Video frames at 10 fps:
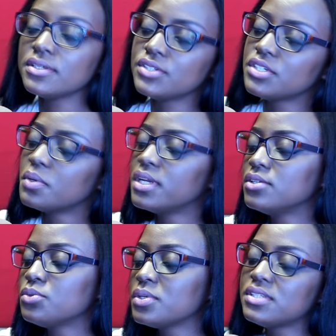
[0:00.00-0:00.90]
And she went
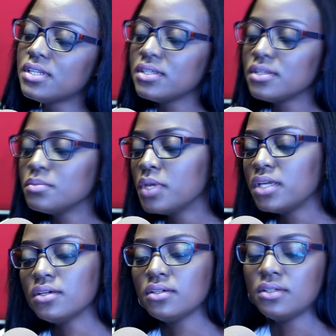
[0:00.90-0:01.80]
and twisted it and
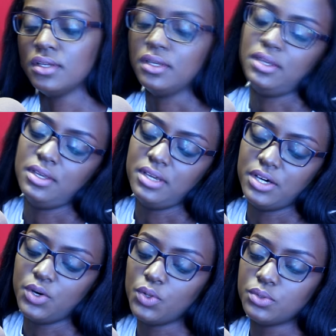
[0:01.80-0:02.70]
made a Oh,
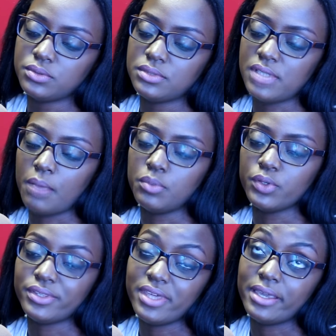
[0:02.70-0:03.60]
you like to get married
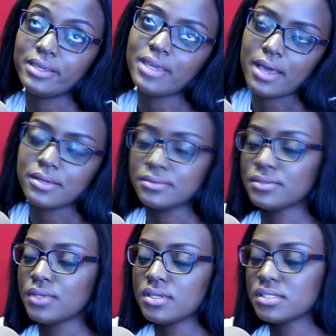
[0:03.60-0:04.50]
to thing. Him. Yeah.
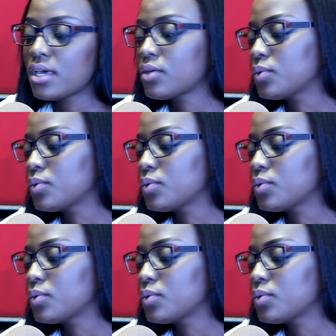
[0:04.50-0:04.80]
Okay. So I was like,